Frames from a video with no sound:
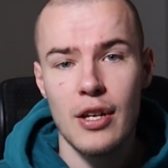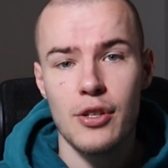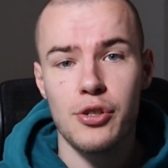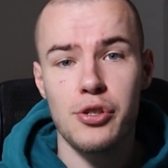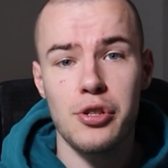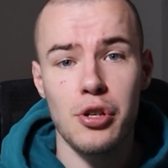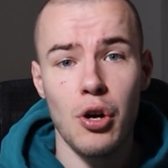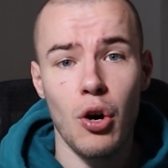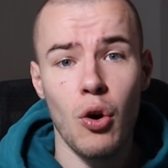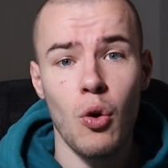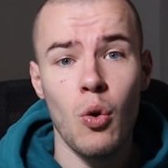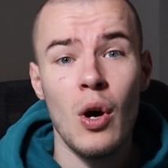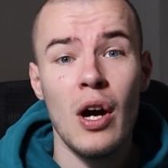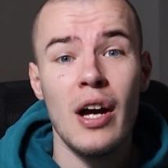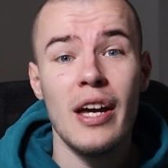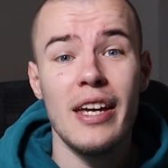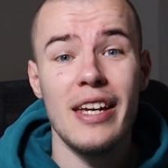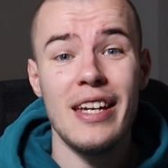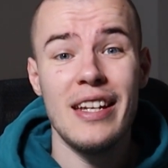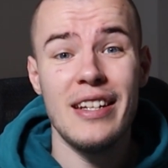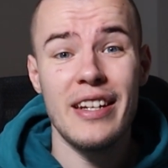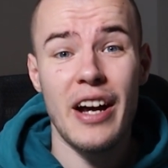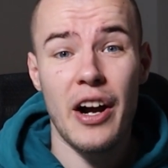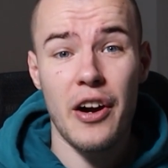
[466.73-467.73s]
So
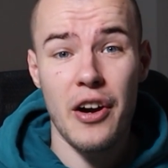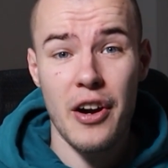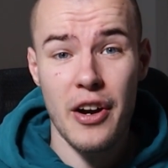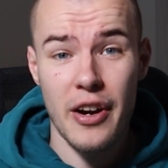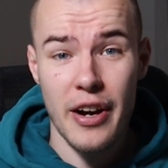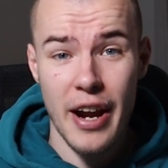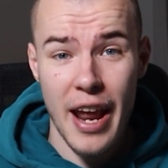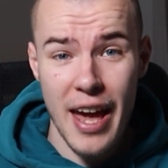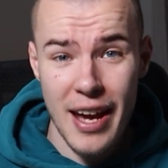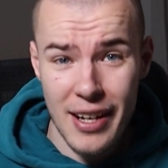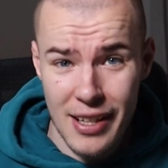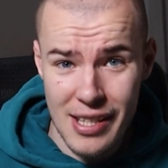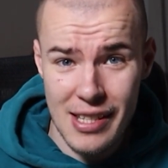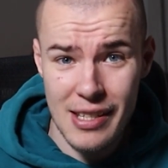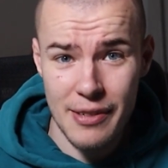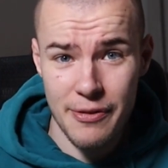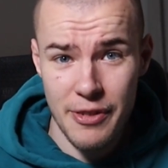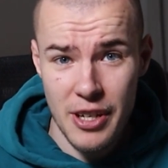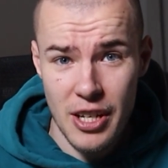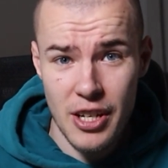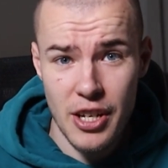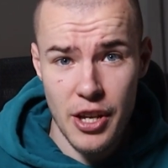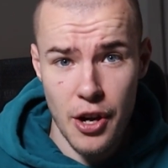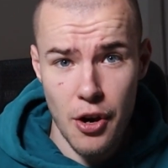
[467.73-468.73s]
in our next
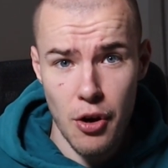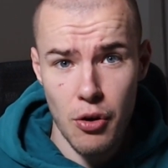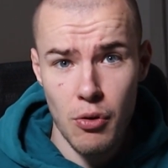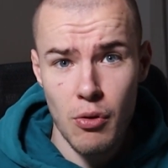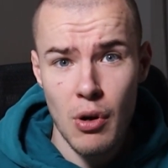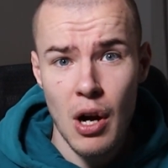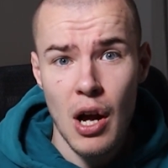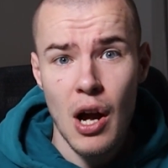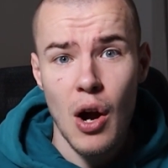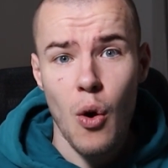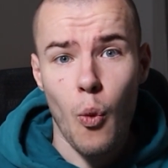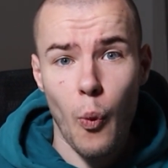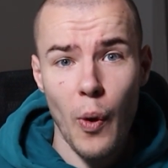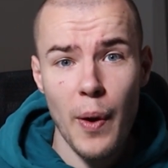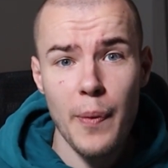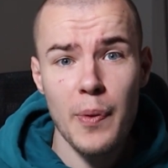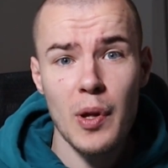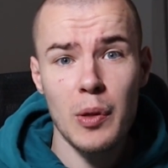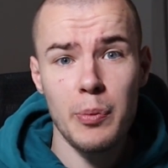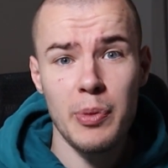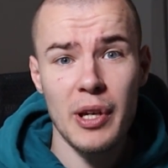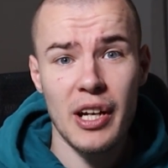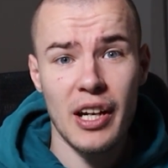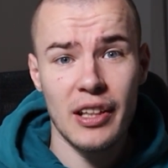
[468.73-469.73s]
video, we
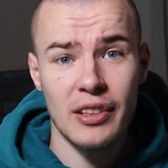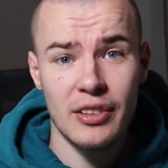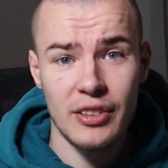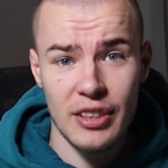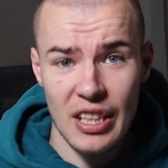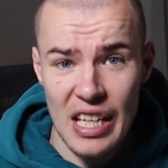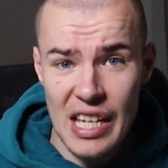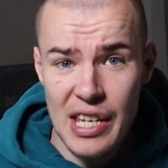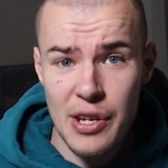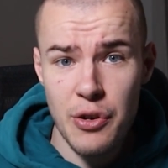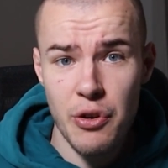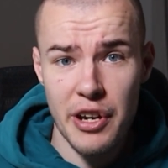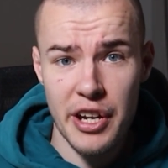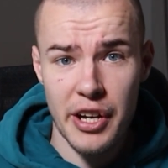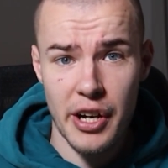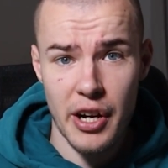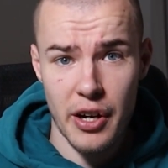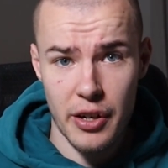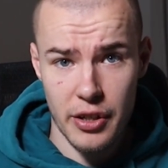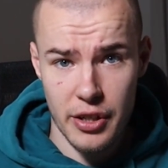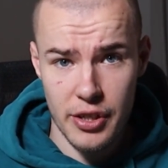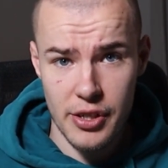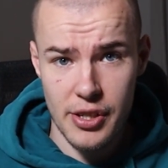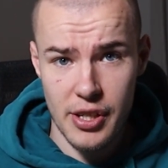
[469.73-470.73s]
will be
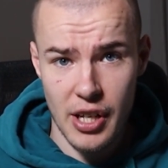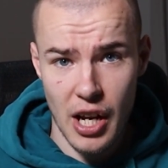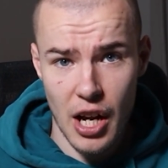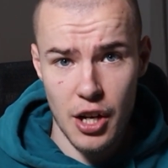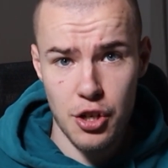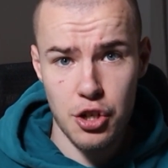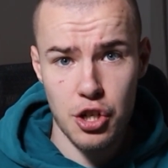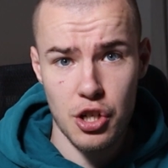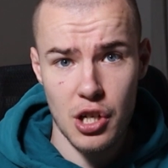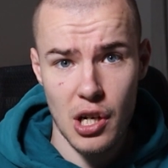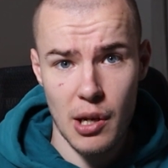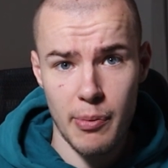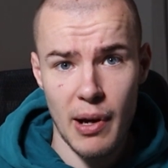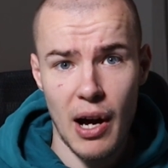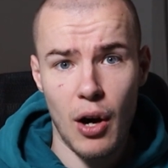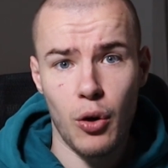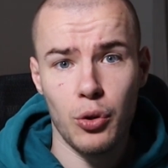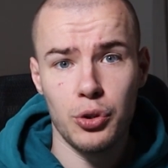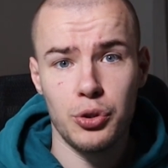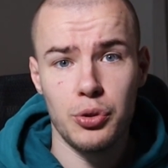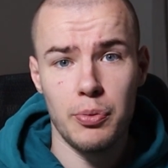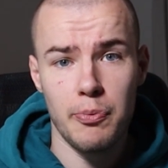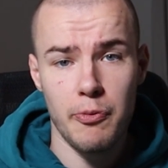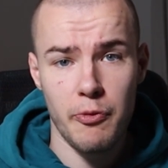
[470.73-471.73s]
continuing our discussion
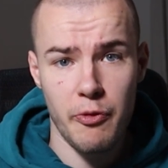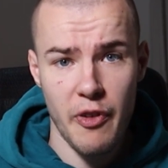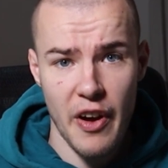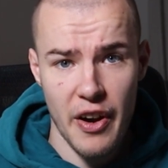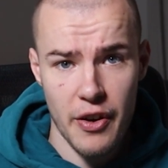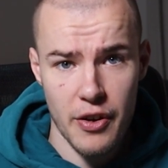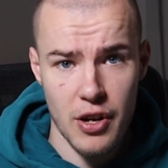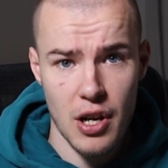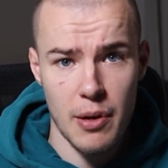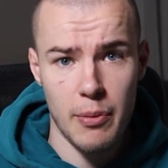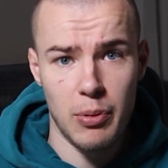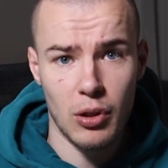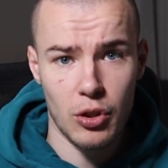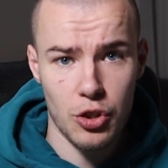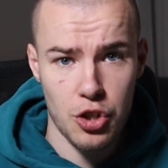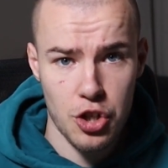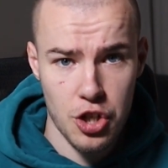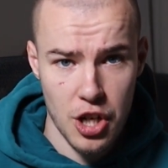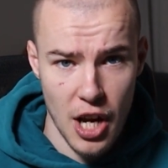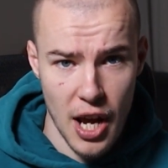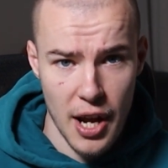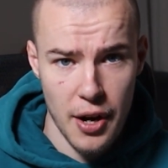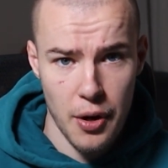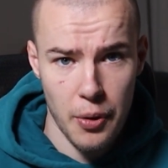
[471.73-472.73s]
about variable
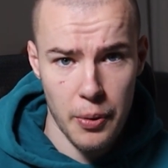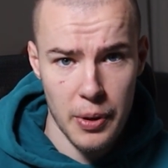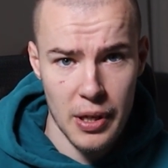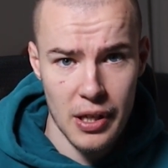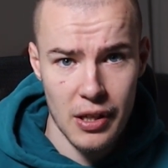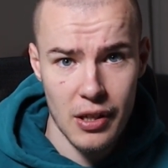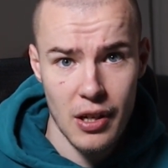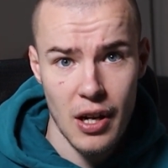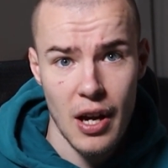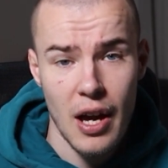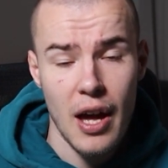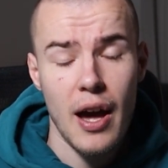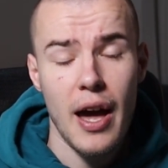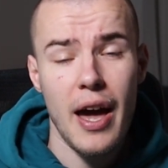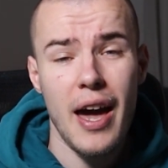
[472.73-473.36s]
shadowing,